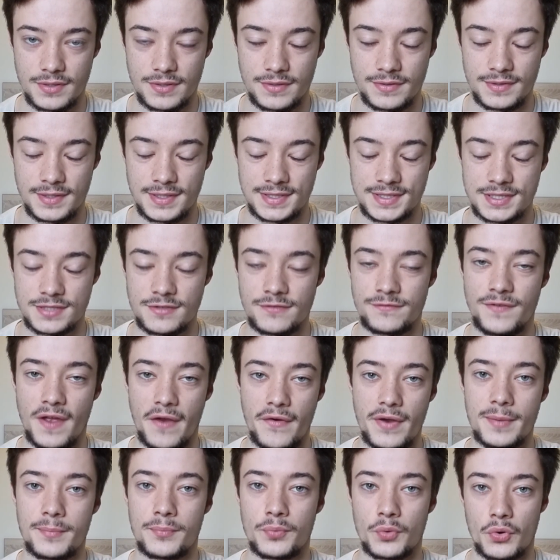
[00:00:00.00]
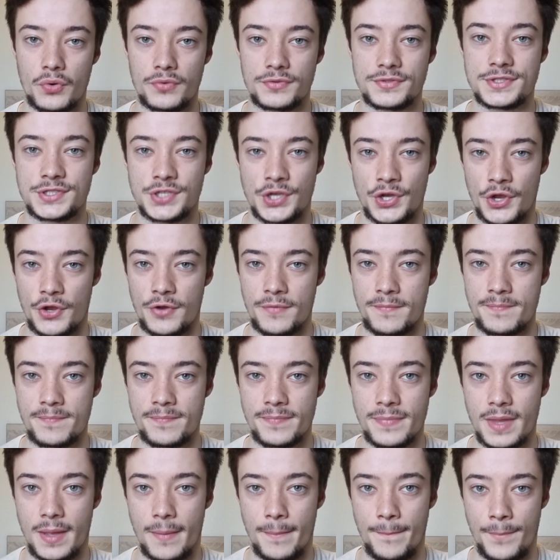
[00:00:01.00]
This is a very broad term,
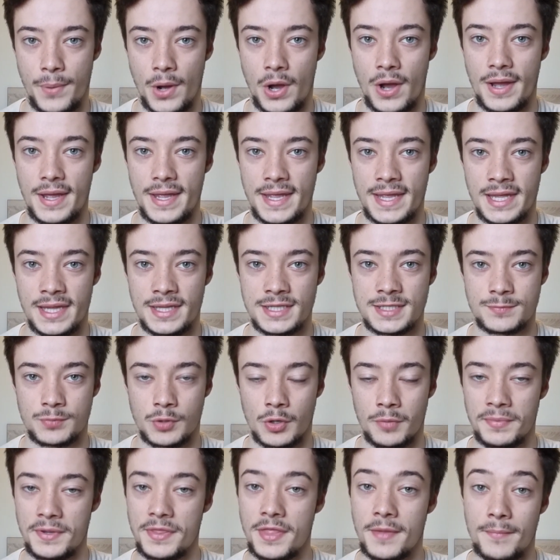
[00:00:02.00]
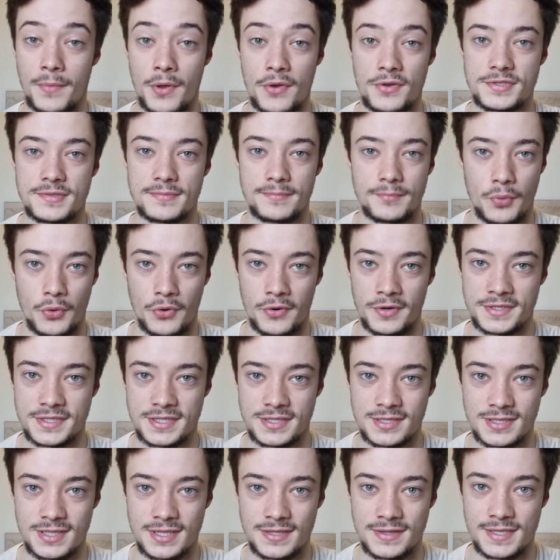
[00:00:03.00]
but it's probably the most
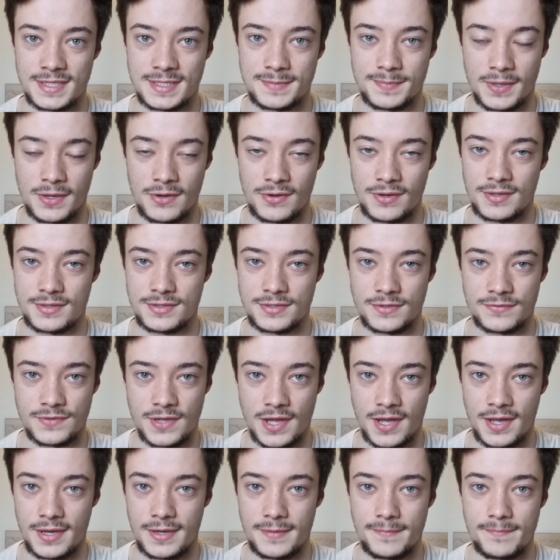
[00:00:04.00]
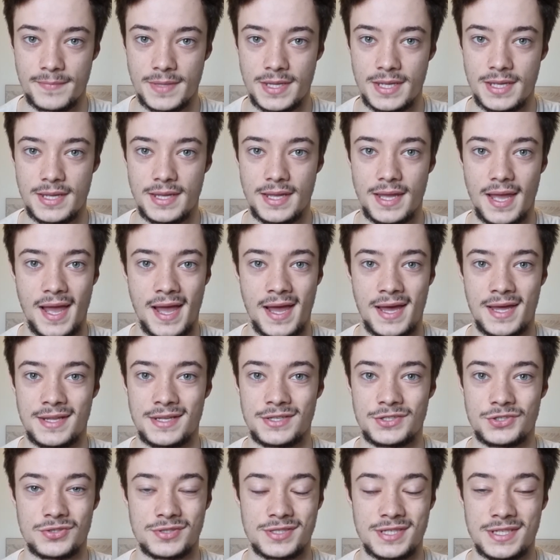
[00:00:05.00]
important at this period of time, and
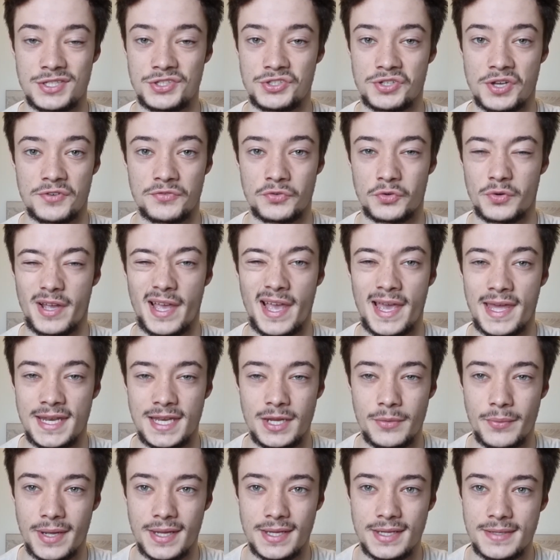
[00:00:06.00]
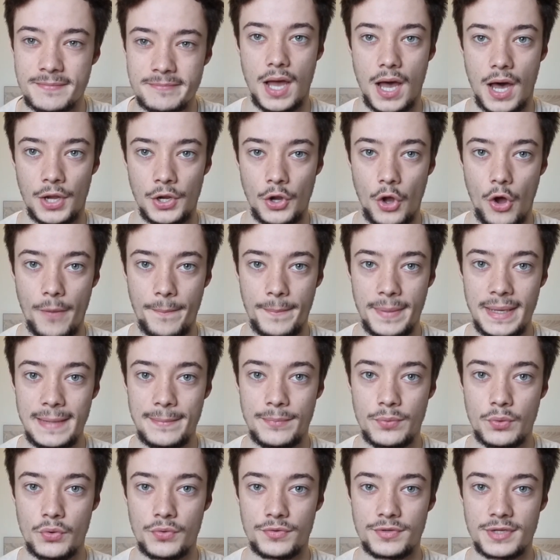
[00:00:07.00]
just in general anyway. A lot of
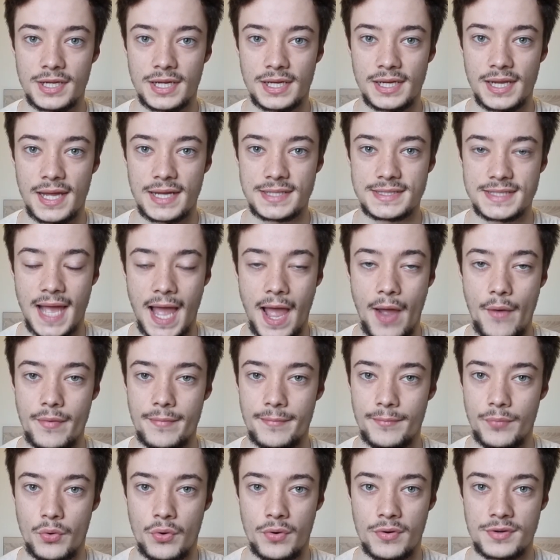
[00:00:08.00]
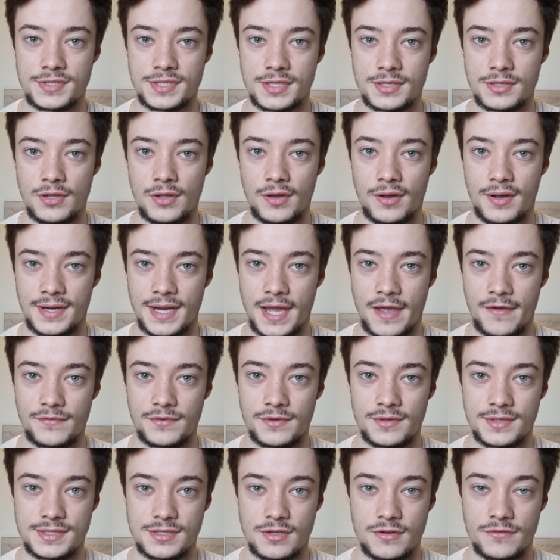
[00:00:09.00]
people neglect how important looking
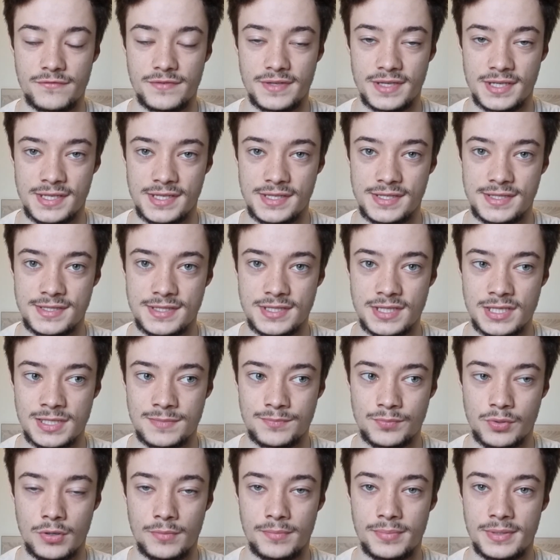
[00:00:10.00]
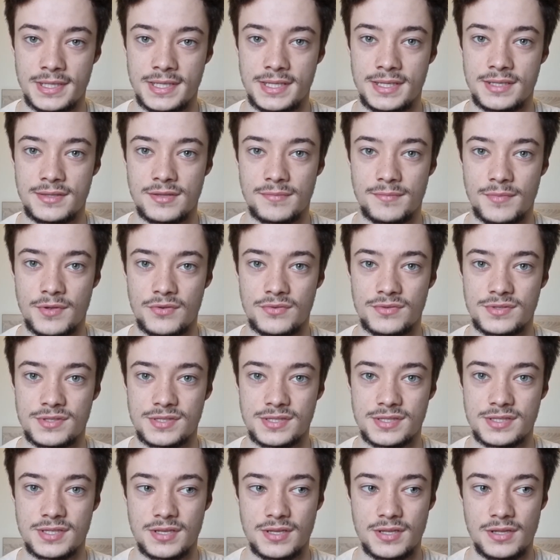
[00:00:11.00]
after yourself is. It's probably the
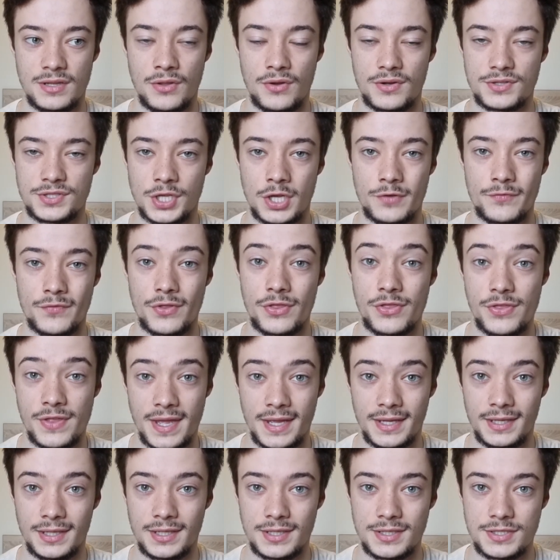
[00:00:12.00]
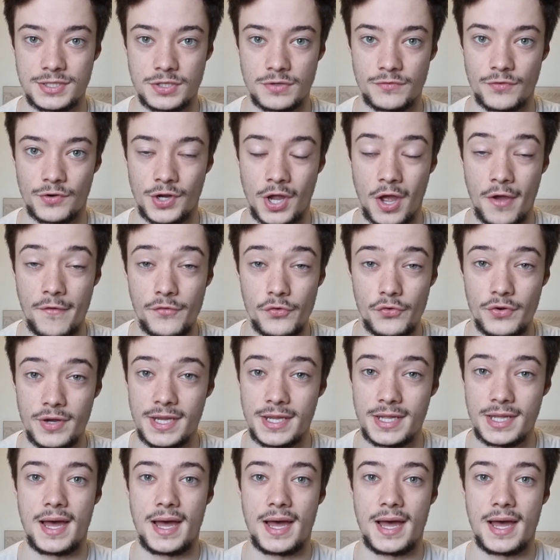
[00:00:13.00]
most looked over thing to recovery,